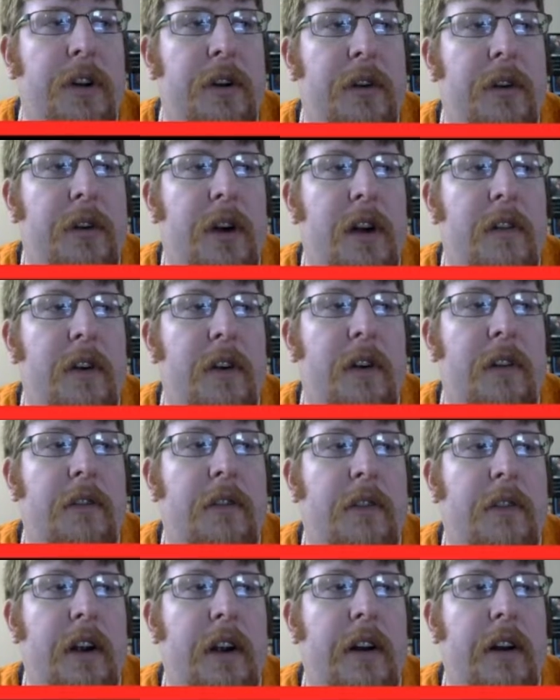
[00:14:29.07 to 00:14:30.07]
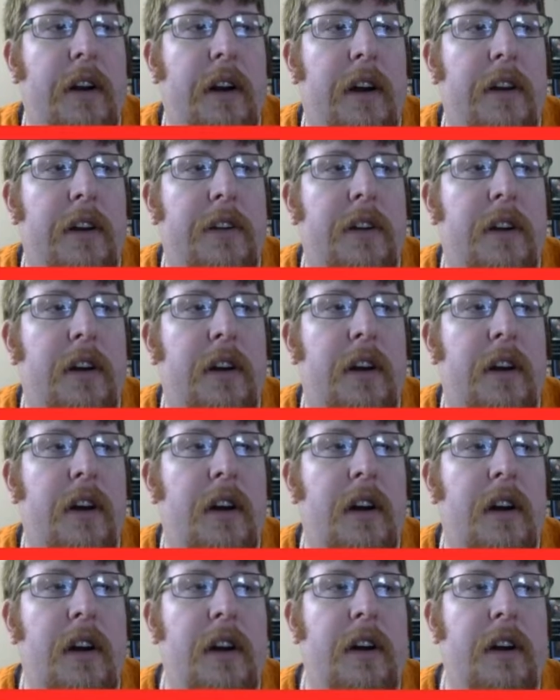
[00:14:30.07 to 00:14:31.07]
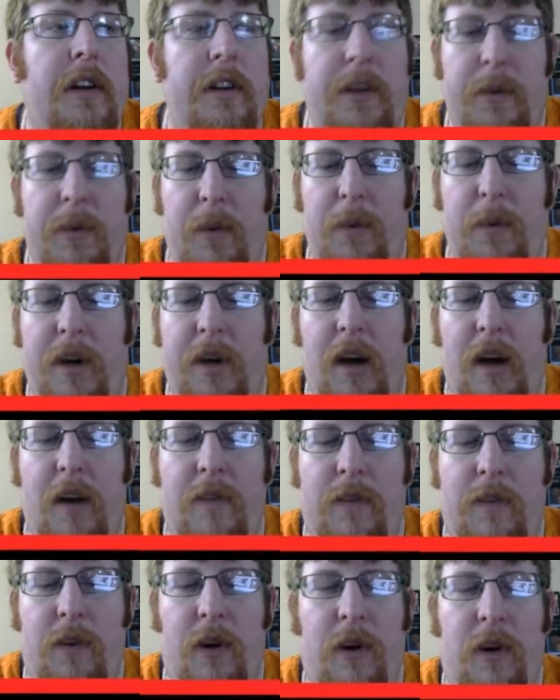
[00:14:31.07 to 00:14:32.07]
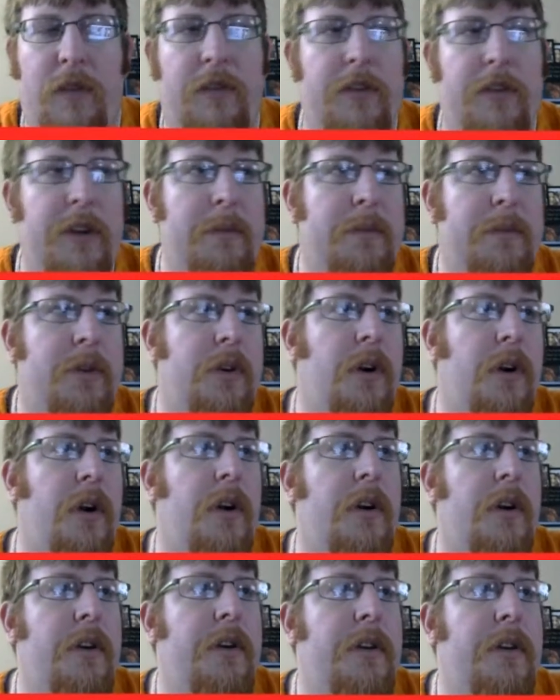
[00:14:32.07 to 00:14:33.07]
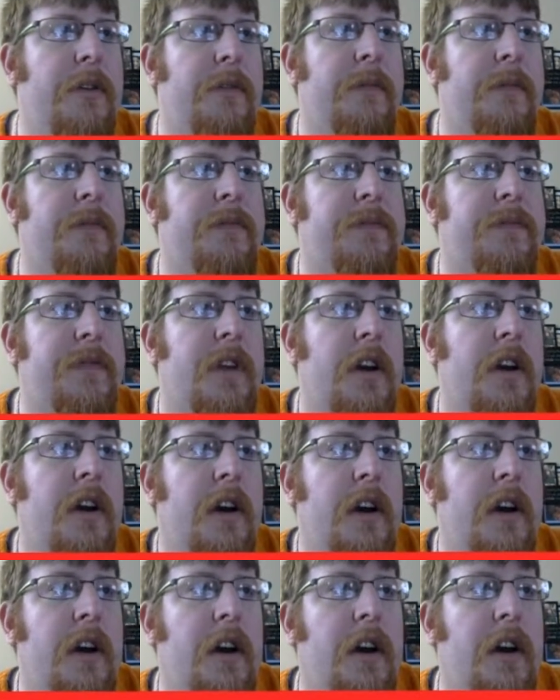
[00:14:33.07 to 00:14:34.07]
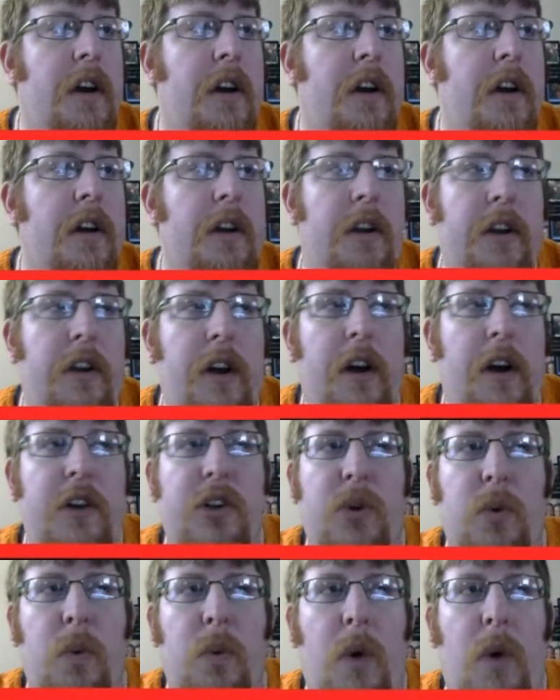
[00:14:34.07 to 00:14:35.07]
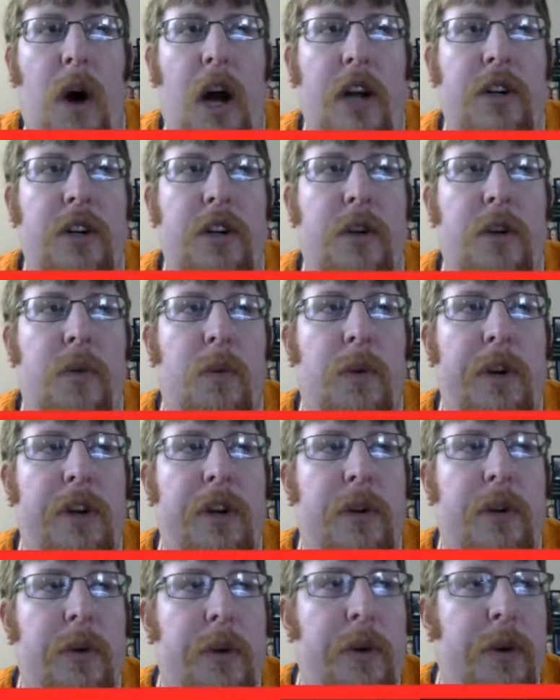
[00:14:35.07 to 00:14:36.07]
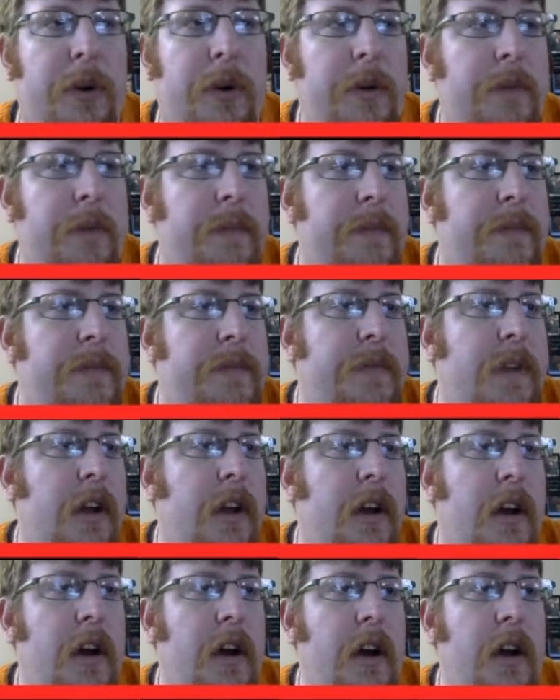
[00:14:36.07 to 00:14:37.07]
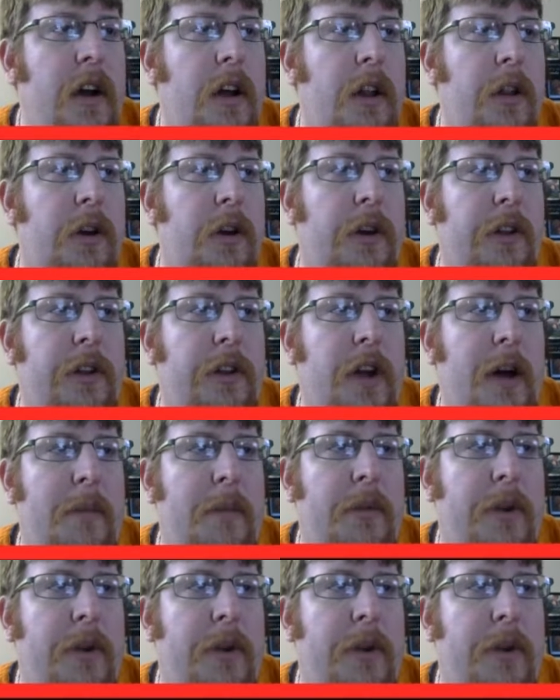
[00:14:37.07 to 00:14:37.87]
graveyard. Very nice. See what we got for our flip card. Dusk Watch Recruiter. Look at the top 3